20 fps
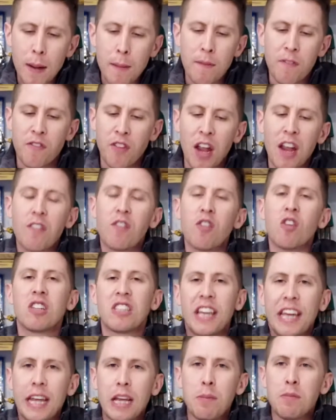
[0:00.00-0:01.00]
favorite
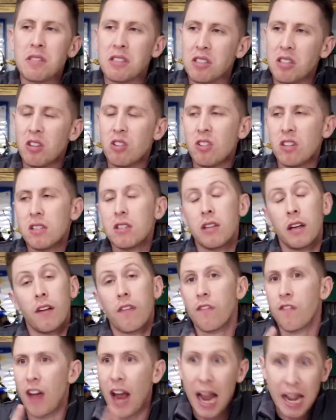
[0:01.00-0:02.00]
game series, like
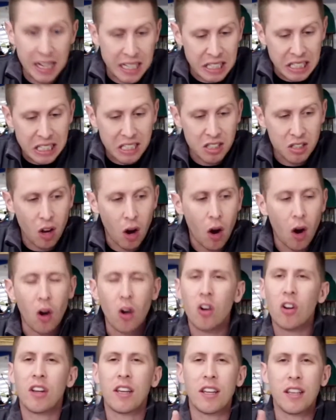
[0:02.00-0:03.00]
Phantasy
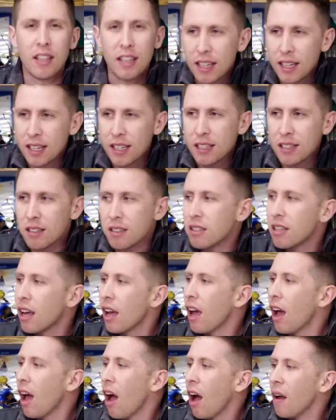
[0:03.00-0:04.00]
Star, Ys,
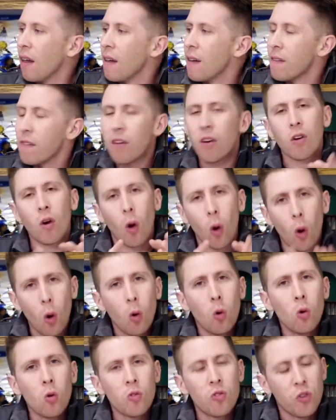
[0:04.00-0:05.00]
they're
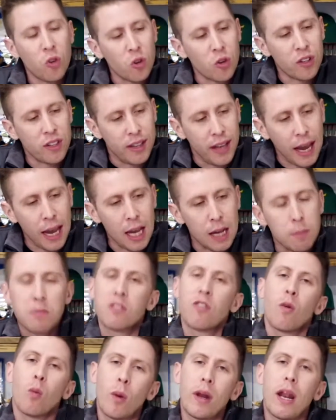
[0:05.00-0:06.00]
older games
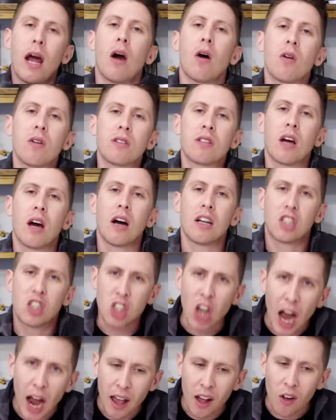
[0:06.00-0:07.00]
from when I was a
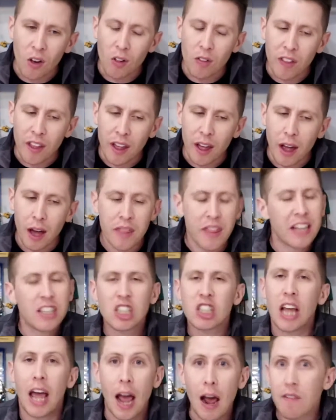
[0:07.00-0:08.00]
child. They just
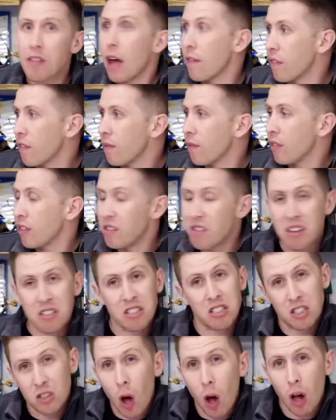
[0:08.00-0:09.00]
have that
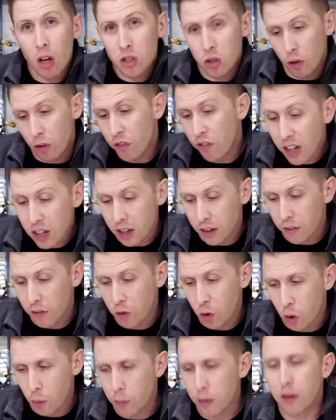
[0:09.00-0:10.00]
nostalgia feeling
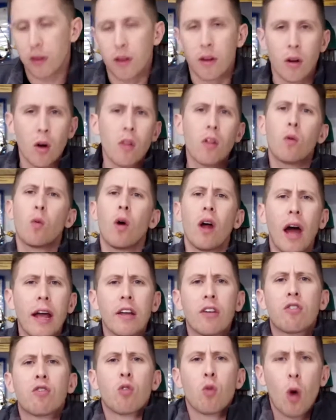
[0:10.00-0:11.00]
for me, you know? They're what I
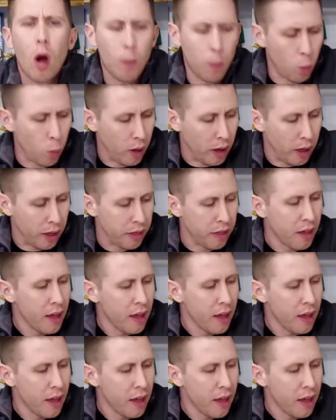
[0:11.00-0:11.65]
grew up with.